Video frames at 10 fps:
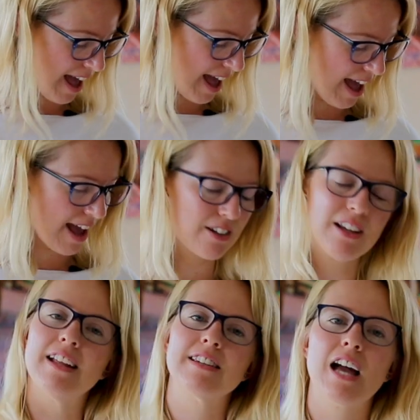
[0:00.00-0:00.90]
and
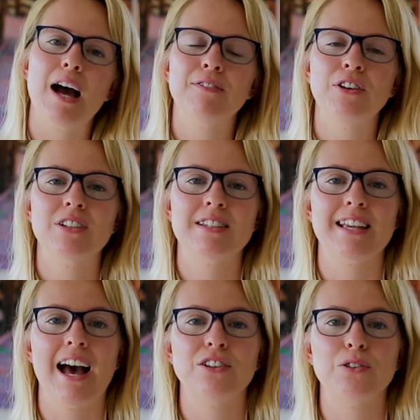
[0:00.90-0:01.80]
it's time for you to
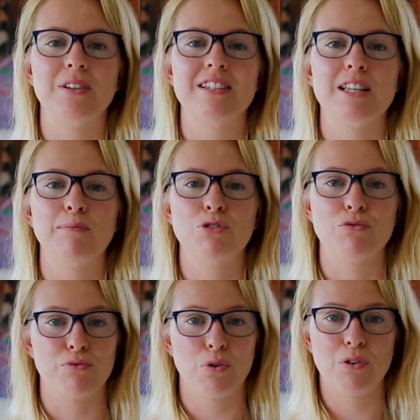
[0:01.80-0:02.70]
start doing some
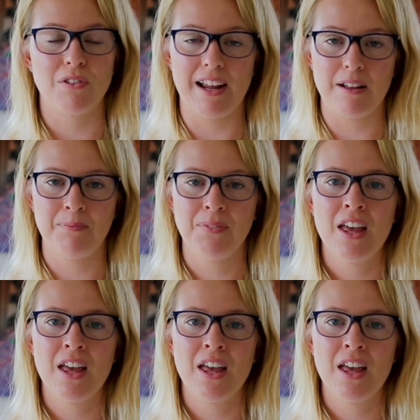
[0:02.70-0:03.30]
drawing.